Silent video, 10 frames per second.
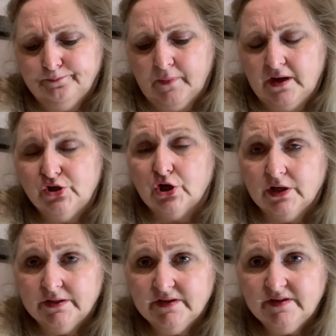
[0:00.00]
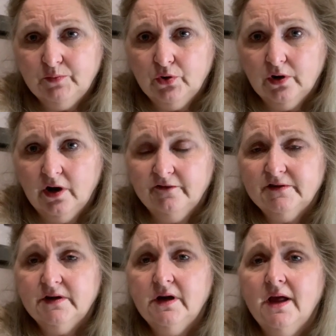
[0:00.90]
jaundice more
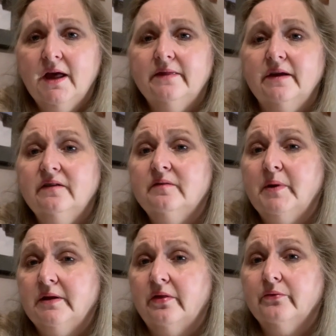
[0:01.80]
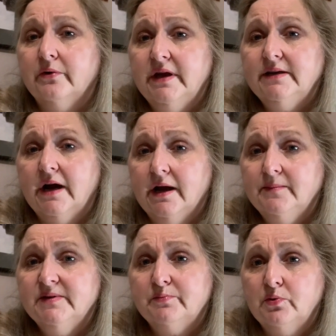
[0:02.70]
often. They spend 3
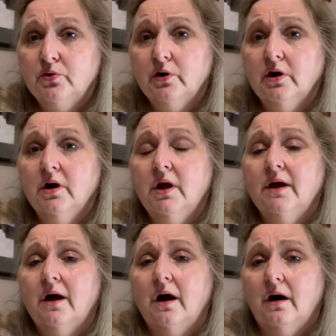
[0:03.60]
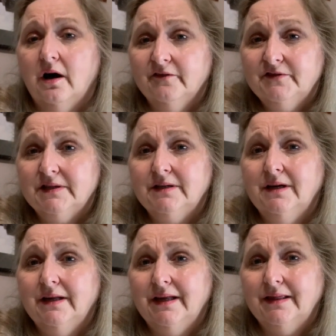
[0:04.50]
times more
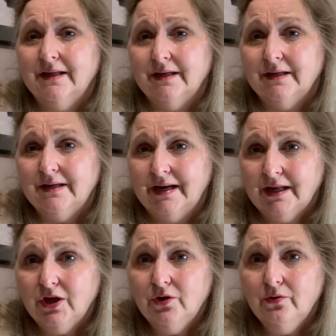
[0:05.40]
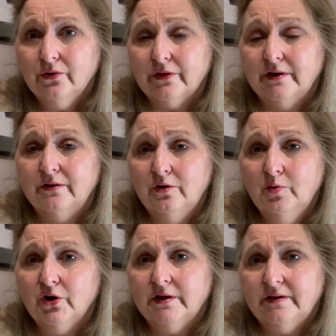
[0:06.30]
often in the NICU or the
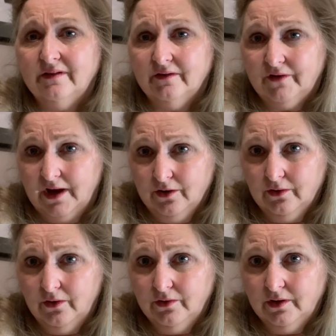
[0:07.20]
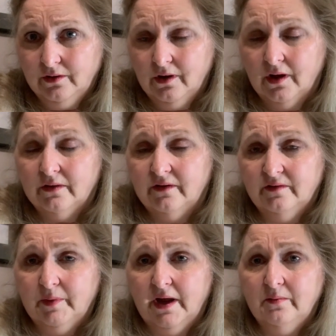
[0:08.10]
newborn intensive care unit, these
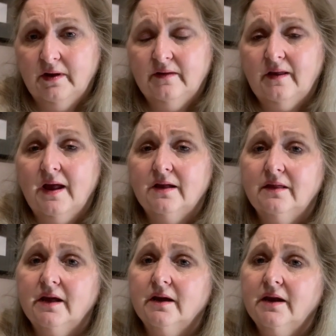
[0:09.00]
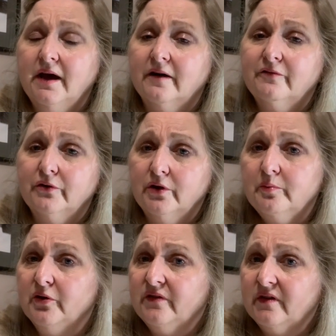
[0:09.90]
babies, and they can have
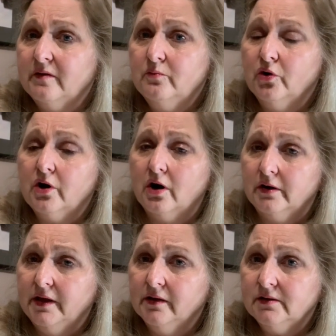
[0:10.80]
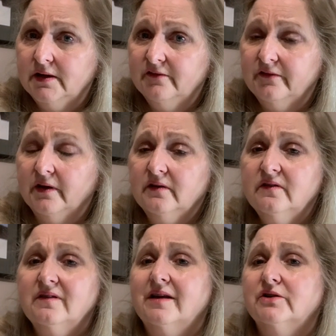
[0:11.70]
30% more cardiac
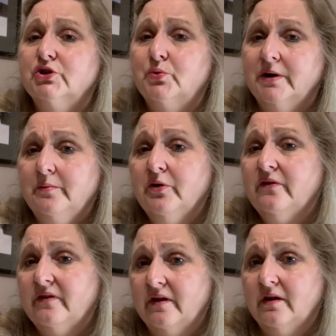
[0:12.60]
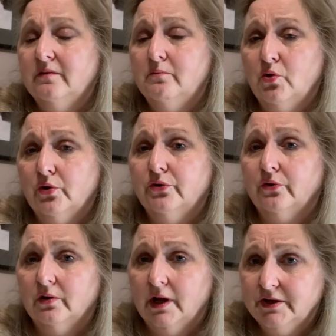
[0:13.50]
defects and 20% more
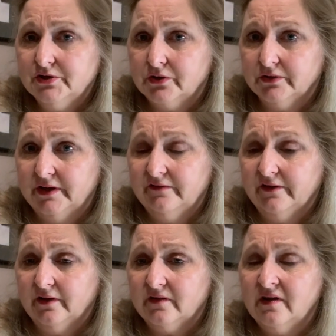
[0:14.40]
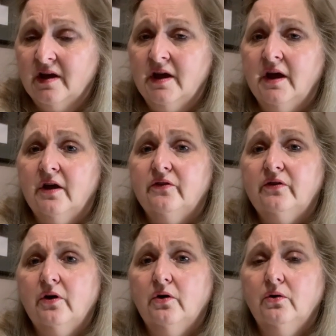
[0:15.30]
neurological defects.
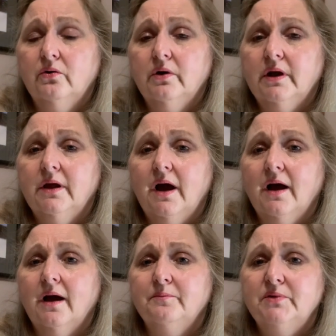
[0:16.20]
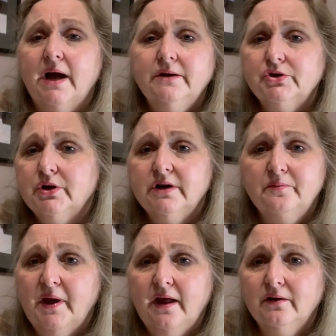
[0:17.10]
So I'm not trying to
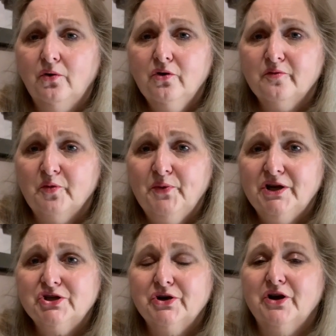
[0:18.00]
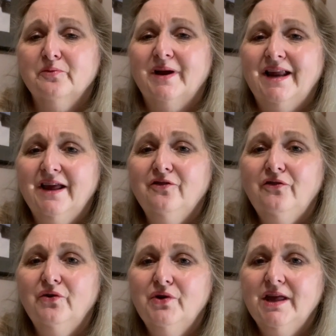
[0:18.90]
paint a horrible picture here, but if
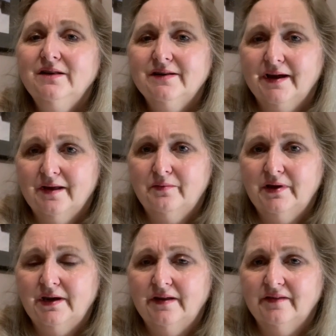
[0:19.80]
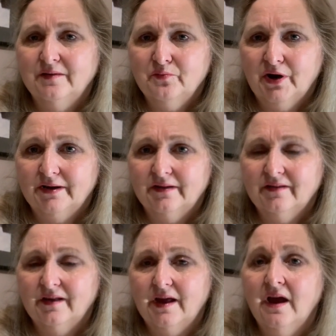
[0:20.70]
you get diabetes in
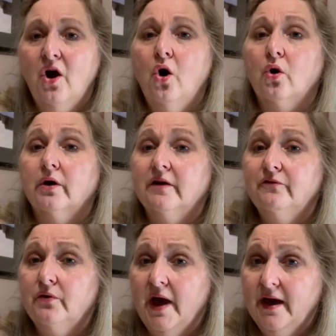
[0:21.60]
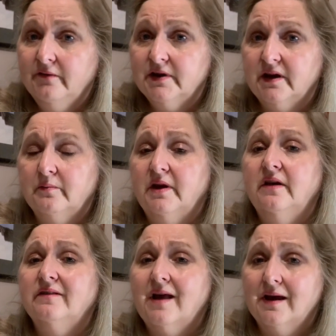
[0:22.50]
pregnancy, or if you have
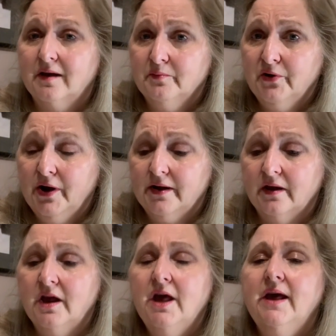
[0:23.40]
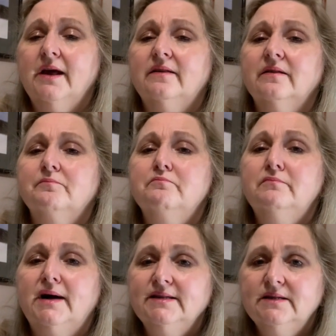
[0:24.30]
diabetes and get pregnant, it's a
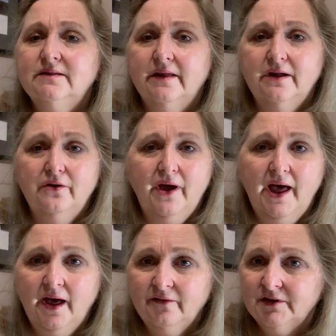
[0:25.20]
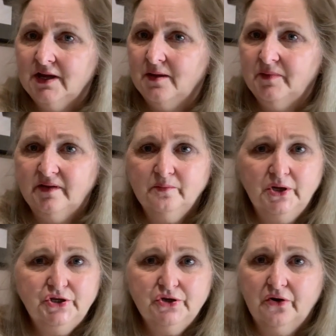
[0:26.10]
must that you have to keep these
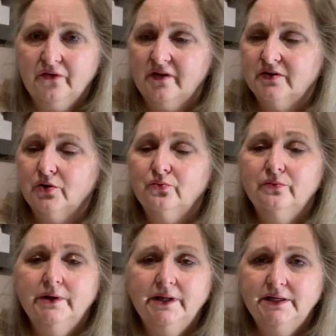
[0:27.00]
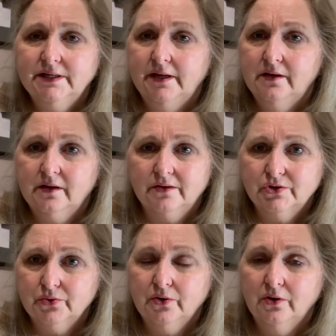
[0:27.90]
blood sugars under really tight
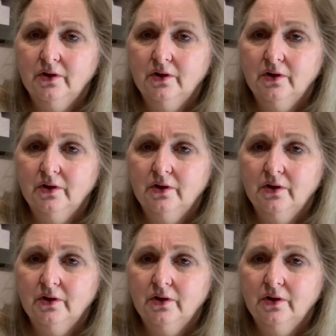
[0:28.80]
control.